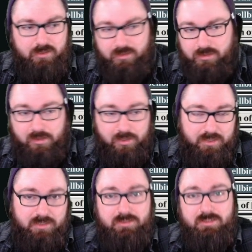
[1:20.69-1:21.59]

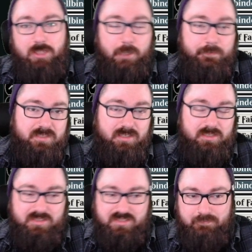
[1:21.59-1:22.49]
Thalia helps
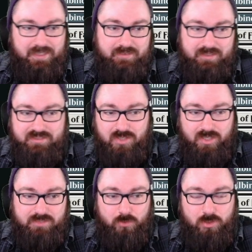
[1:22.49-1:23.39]
just make things
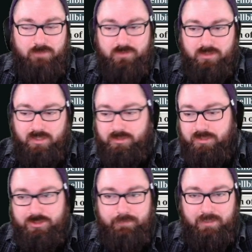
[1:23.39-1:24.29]
cost more for the
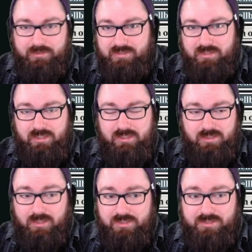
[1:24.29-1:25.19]
non-creature spells.
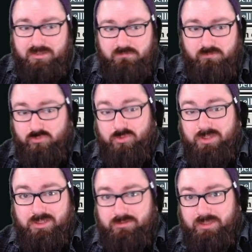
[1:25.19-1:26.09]
Just a really
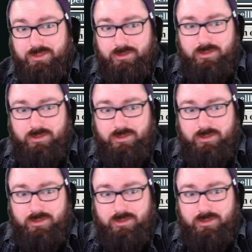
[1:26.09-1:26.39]
good creature.